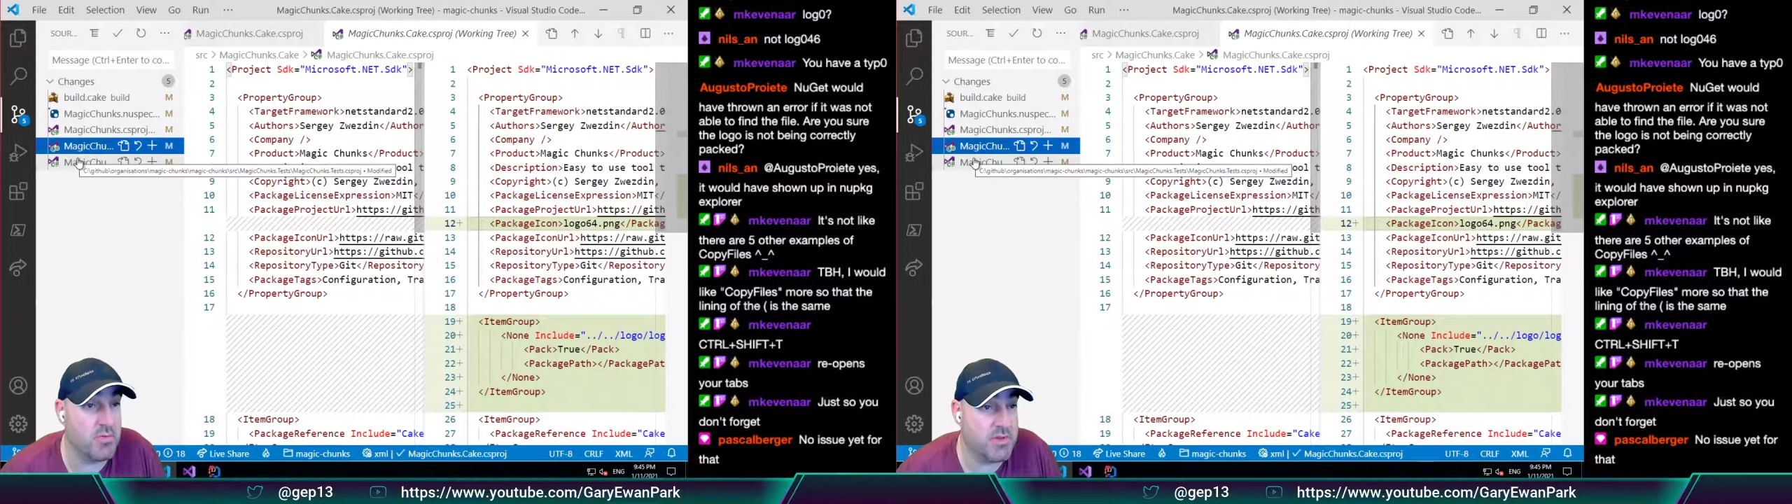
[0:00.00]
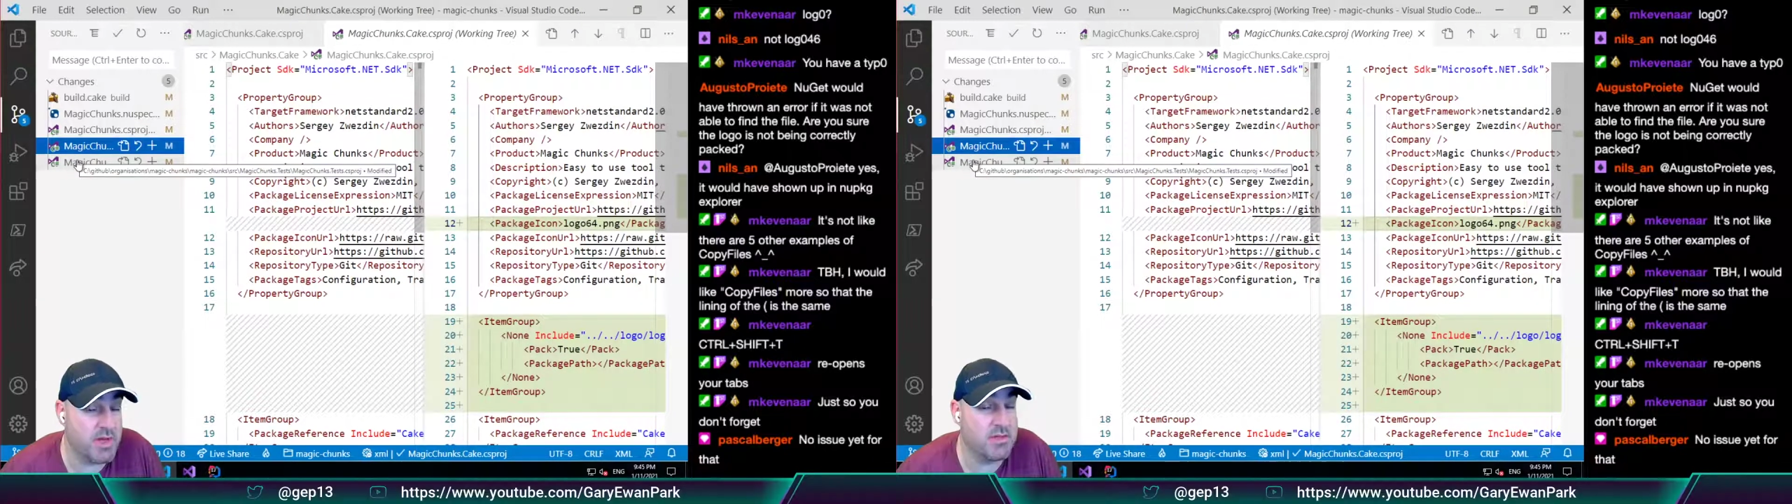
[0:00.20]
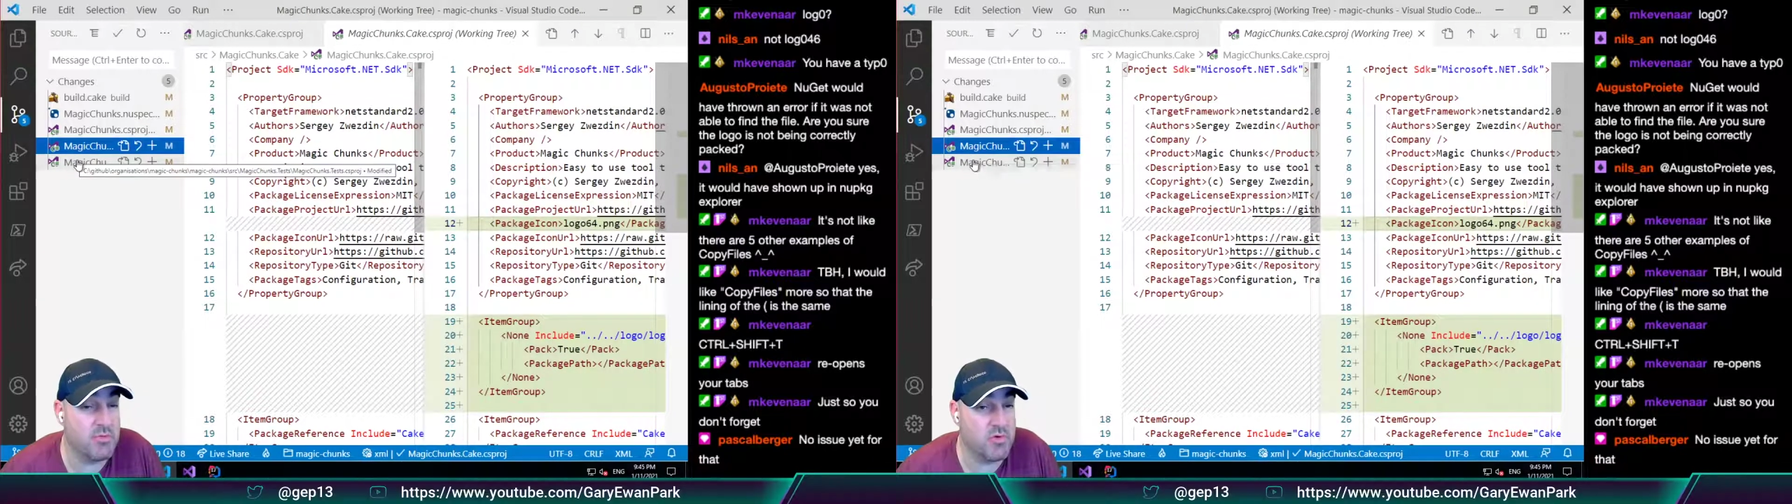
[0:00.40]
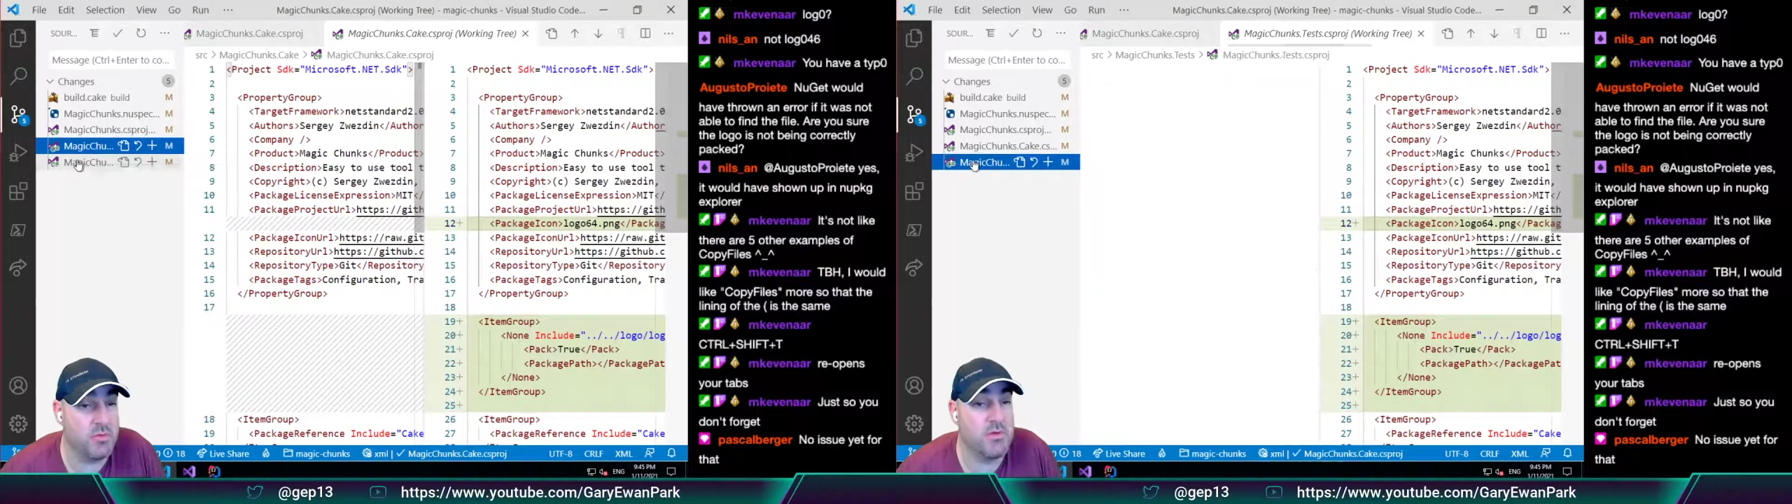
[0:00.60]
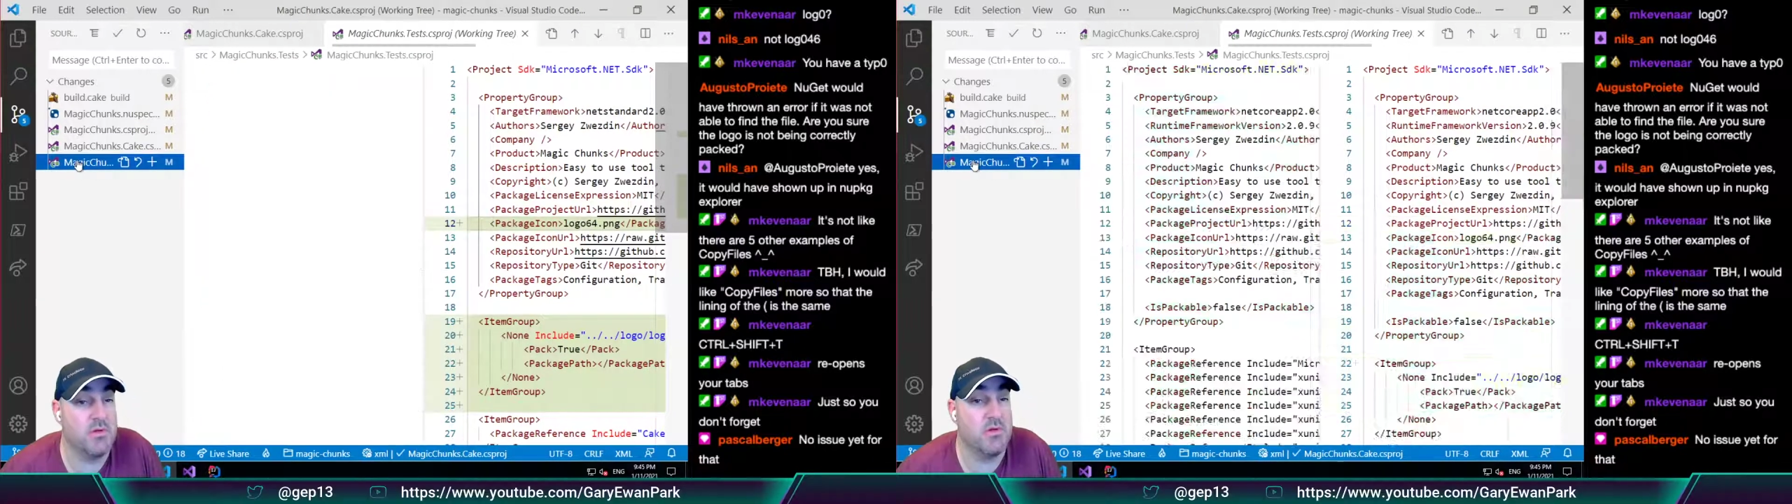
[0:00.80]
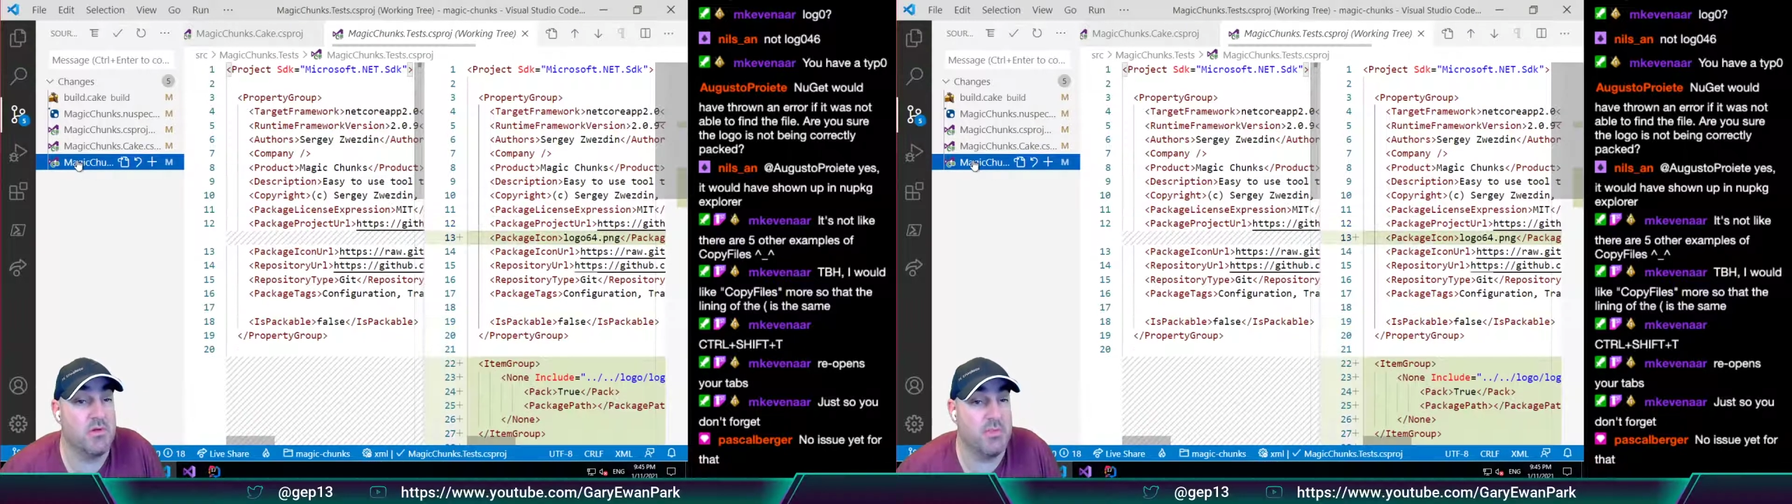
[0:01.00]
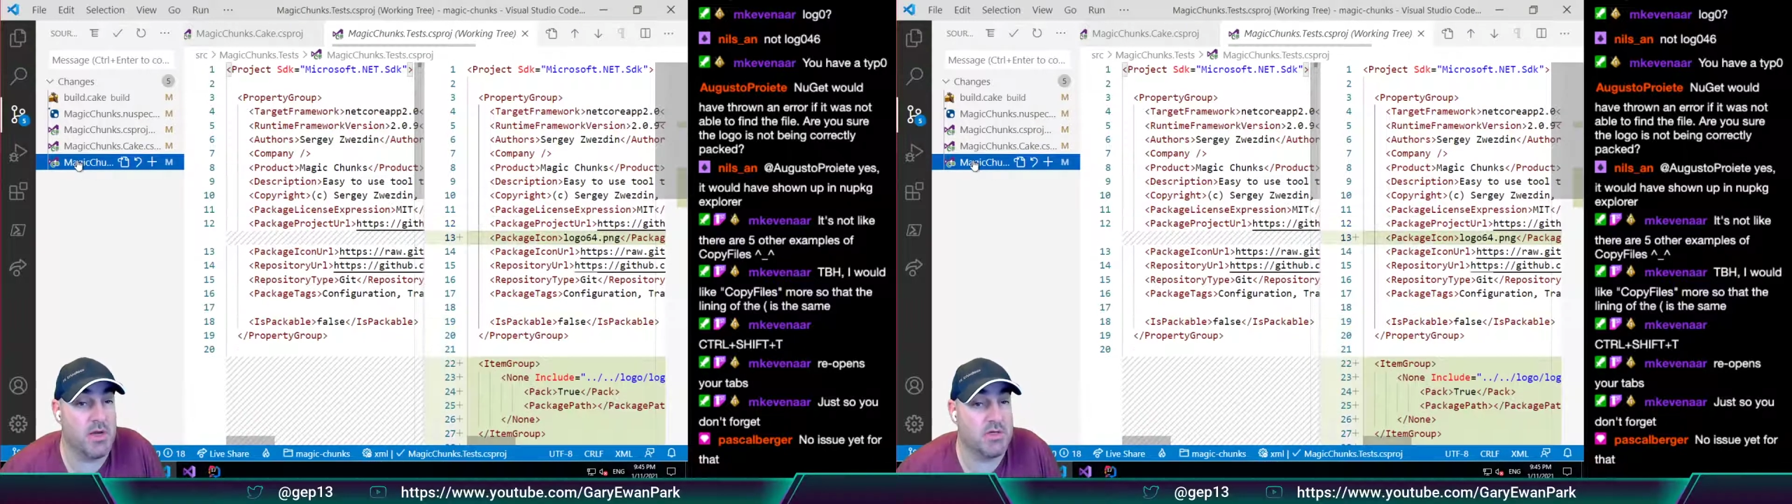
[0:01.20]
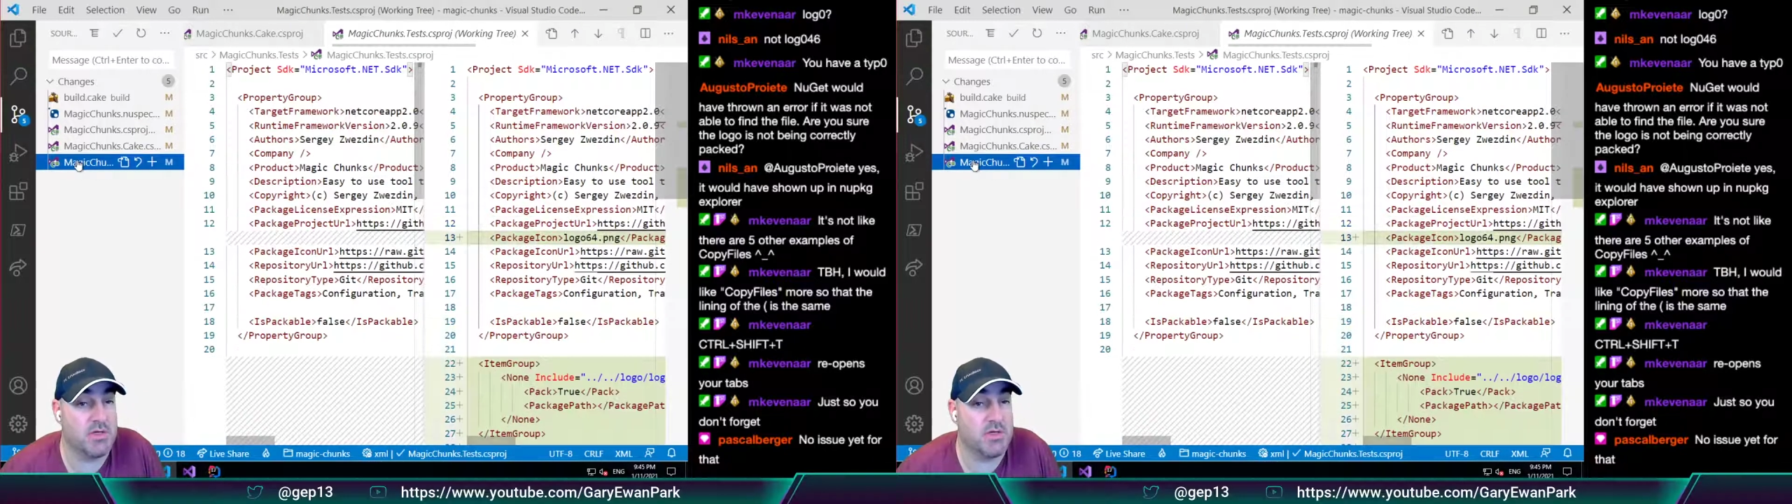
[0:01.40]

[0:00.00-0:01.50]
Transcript: item group, package